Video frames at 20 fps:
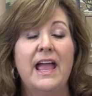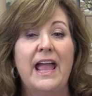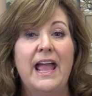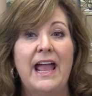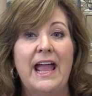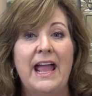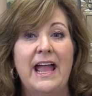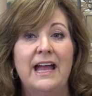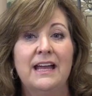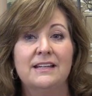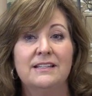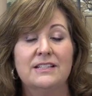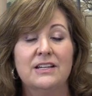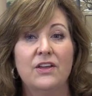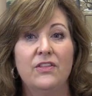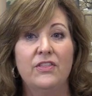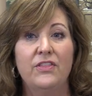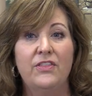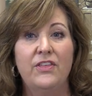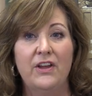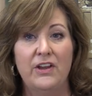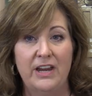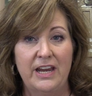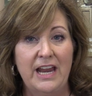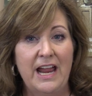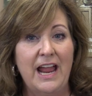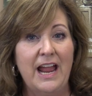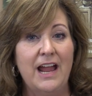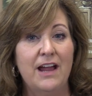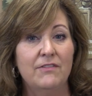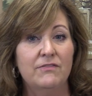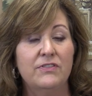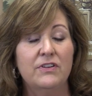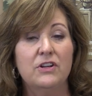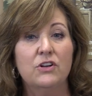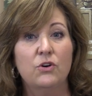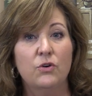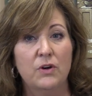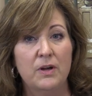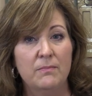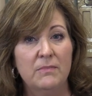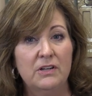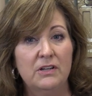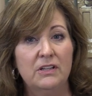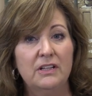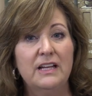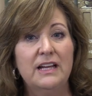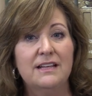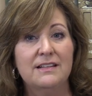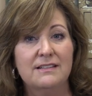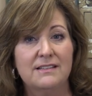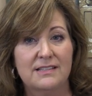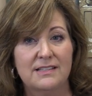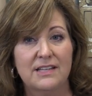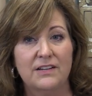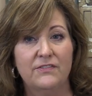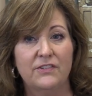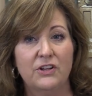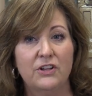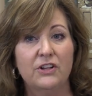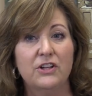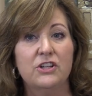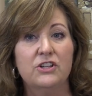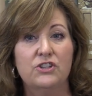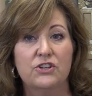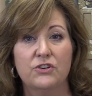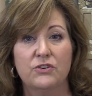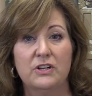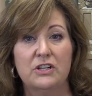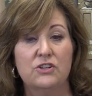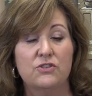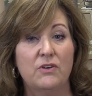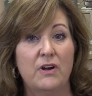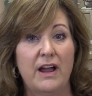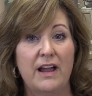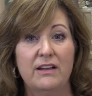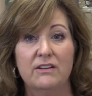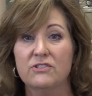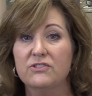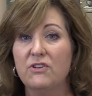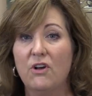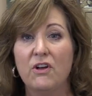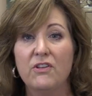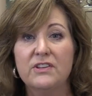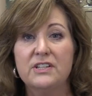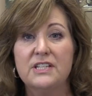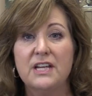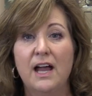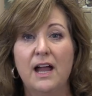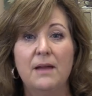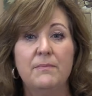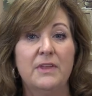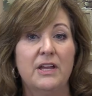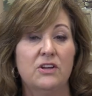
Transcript: and they have criminal and civil jury trials all the time.